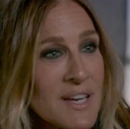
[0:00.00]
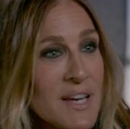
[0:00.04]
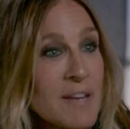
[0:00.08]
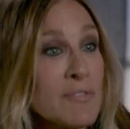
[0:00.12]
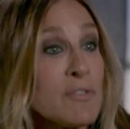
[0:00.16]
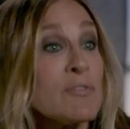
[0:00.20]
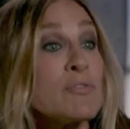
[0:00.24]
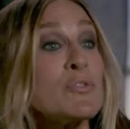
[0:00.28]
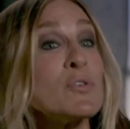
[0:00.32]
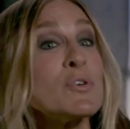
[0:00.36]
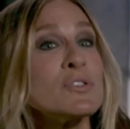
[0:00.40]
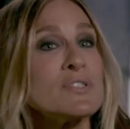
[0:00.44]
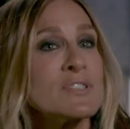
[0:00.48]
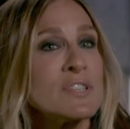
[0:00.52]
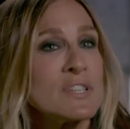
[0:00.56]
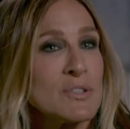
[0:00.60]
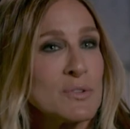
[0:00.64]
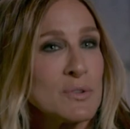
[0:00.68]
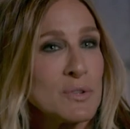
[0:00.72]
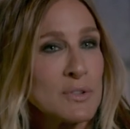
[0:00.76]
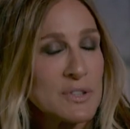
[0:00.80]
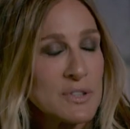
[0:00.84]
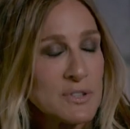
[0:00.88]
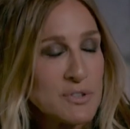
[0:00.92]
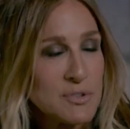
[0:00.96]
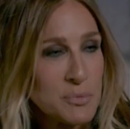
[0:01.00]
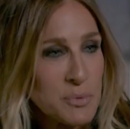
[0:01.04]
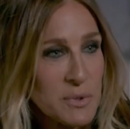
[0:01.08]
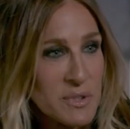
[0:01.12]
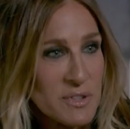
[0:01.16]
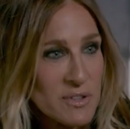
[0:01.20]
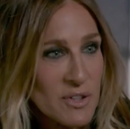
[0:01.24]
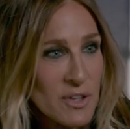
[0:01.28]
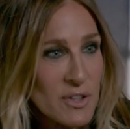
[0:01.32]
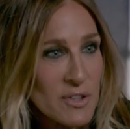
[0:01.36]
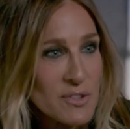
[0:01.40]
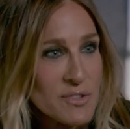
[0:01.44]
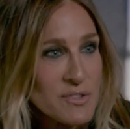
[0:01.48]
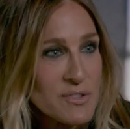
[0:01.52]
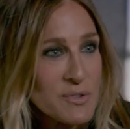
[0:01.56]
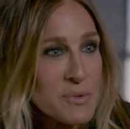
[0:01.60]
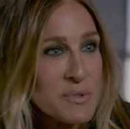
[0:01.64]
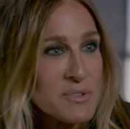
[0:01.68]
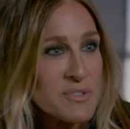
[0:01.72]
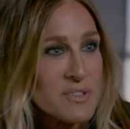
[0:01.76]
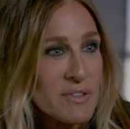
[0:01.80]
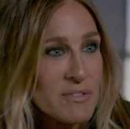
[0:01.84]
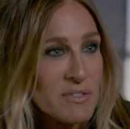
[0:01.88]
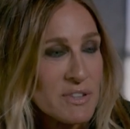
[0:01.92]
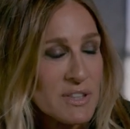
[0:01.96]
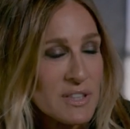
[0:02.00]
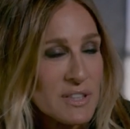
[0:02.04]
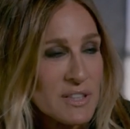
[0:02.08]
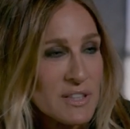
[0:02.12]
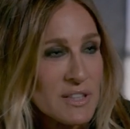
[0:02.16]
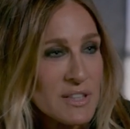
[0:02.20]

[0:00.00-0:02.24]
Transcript: I have a 14 year old and twin daughters who are seven.